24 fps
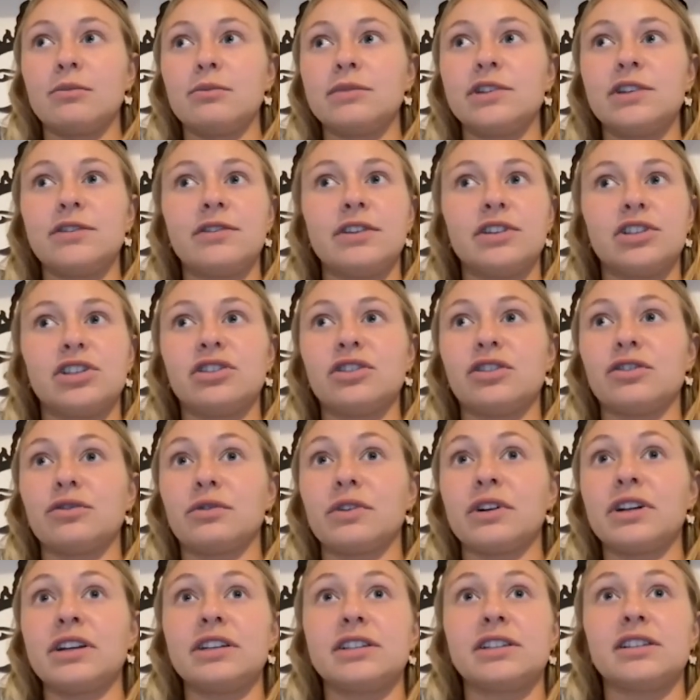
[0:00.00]
Division
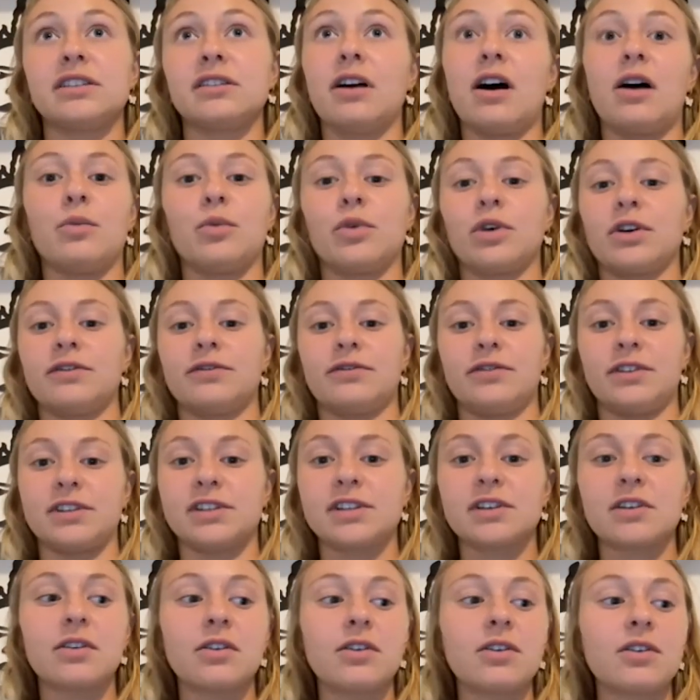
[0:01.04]
3, it's a lot more
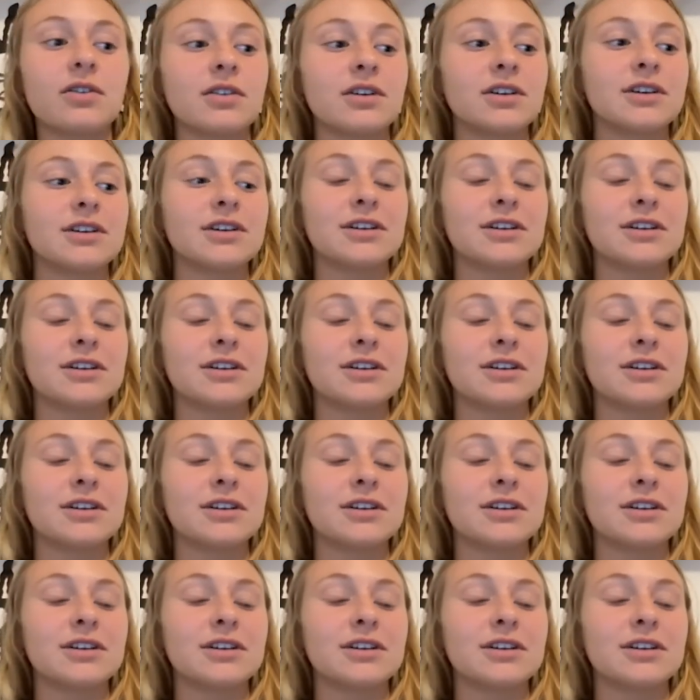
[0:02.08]
physical.